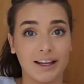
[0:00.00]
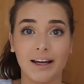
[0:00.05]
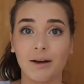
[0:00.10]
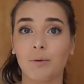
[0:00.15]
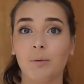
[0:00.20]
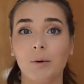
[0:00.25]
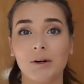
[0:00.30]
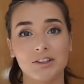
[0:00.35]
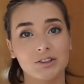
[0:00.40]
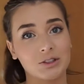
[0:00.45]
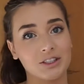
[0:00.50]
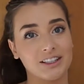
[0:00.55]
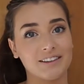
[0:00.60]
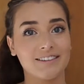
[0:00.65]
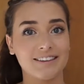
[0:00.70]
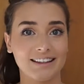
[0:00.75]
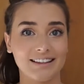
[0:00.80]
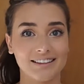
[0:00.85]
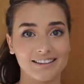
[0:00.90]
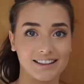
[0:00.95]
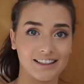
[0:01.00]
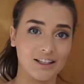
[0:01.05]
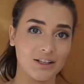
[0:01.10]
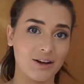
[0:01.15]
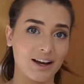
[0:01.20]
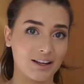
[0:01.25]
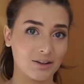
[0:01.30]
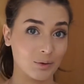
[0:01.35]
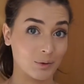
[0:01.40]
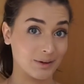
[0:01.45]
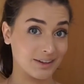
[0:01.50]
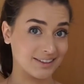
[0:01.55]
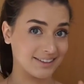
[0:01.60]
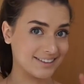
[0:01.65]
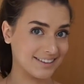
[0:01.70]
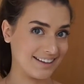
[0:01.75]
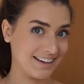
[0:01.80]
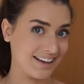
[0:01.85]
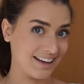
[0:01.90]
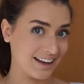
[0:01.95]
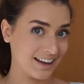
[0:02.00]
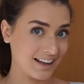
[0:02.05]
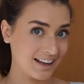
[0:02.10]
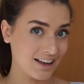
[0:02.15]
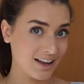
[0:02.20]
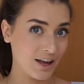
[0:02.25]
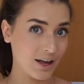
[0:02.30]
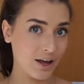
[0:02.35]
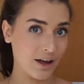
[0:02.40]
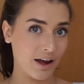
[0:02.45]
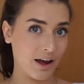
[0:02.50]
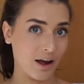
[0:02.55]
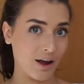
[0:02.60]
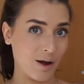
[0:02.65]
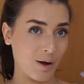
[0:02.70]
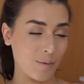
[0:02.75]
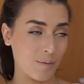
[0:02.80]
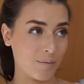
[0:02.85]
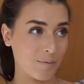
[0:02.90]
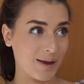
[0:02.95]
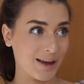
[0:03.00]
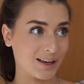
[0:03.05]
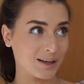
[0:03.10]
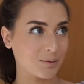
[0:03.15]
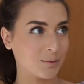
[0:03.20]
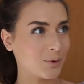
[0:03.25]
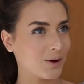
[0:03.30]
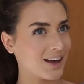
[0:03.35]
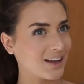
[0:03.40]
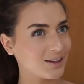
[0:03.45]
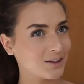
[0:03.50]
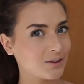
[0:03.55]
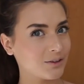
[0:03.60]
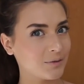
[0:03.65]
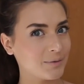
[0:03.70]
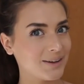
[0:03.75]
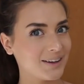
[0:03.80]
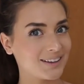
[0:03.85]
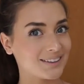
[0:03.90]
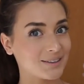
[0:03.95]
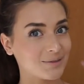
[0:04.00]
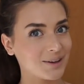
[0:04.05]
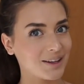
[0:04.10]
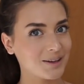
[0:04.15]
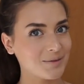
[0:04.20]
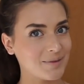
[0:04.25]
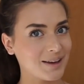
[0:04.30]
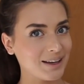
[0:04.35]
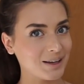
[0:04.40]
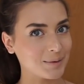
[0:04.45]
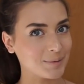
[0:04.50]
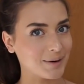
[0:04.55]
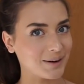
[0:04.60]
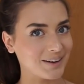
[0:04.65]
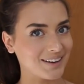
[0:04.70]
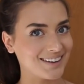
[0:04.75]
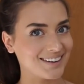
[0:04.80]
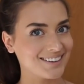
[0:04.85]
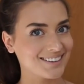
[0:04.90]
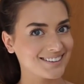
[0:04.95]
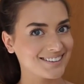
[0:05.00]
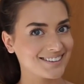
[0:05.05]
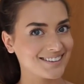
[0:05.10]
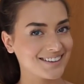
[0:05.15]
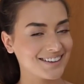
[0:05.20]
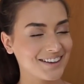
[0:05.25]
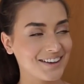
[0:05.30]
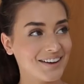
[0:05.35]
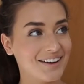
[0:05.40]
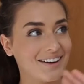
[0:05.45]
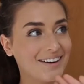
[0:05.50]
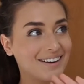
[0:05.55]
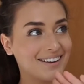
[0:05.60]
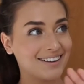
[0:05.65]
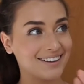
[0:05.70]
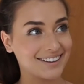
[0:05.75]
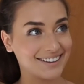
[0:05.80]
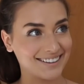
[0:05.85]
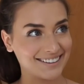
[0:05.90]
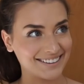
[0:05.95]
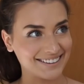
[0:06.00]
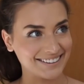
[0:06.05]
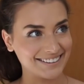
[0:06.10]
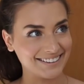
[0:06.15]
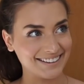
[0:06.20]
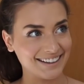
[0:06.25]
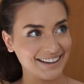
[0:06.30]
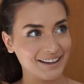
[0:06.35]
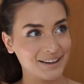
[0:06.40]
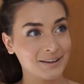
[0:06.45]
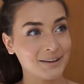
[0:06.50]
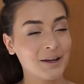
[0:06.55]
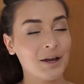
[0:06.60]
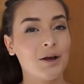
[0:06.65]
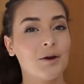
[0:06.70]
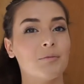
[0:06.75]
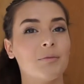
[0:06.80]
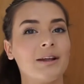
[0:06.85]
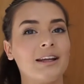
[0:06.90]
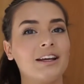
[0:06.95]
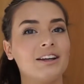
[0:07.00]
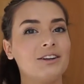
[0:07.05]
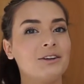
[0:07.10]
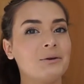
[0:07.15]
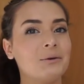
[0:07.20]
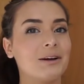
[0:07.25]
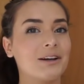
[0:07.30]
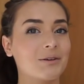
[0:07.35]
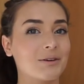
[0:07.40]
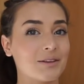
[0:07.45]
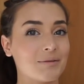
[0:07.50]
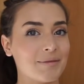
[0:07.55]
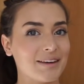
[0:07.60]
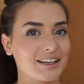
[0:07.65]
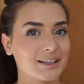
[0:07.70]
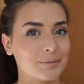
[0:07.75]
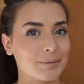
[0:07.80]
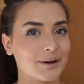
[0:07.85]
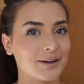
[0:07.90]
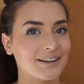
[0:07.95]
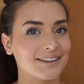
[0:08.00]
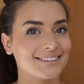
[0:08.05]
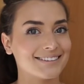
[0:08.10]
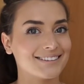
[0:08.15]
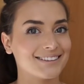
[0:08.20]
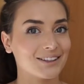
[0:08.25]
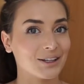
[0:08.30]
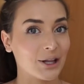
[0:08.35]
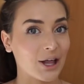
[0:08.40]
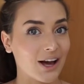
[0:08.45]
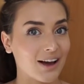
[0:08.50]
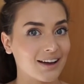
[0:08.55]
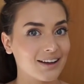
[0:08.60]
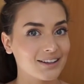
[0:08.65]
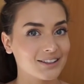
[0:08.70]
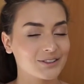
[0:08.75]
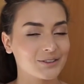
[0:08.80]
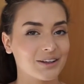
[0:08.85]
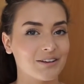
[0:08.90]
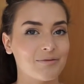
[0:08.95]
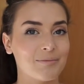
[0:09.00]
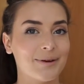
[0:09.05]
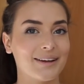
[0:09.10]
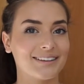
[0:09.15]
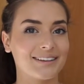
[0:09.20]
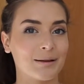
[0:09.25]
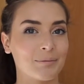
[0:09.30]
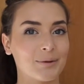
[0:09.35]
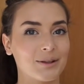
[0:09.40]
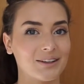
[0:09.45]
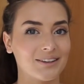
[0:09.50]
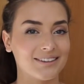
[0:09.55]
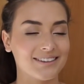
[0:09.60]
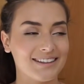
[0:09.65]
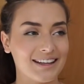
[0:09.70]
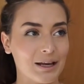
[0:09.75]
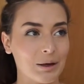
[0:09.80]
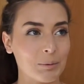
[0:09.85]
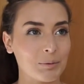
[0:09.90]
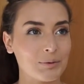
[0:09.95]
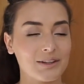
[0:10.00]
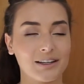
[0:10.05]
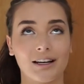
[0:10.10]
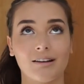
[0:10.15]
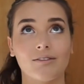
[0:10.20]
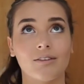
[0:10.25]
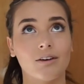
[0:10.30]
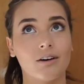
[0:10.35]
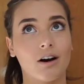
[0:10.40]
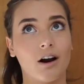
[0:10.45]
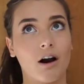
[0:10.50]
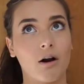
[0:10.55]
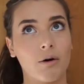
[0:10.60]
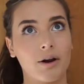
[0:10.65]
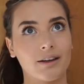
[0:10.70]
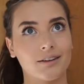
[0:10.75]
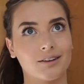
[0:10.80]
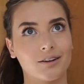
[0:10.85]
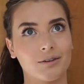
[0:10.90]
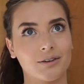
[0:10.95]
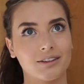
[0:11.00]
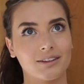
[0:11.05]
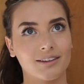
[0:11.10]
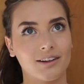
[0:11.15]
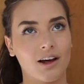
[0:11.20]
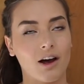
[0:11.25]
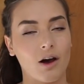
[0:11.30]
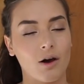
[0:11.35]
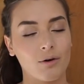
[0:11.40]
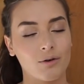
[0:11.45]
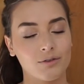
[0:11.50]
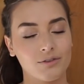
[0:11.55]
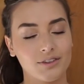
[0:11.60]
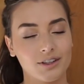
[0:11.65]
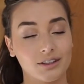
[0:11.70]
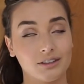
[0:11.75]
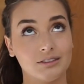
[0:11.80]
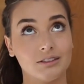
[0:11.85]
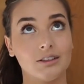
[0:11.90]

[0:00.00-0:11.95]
like what sort of things that you guys want to see makeup-wise for me, because I'm not a makeup artist, clearly, but I do work with makeup artists a lot, so I've picked up little tips, and I've always loved